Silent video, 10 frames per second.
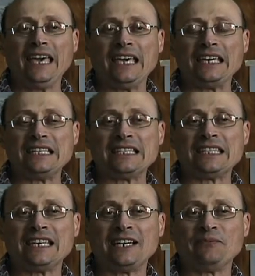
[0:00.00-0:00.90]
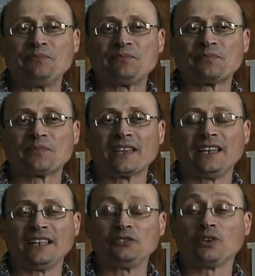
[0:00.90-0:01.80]
and um,
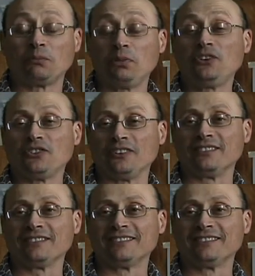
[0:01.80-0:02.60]
and I took a picture.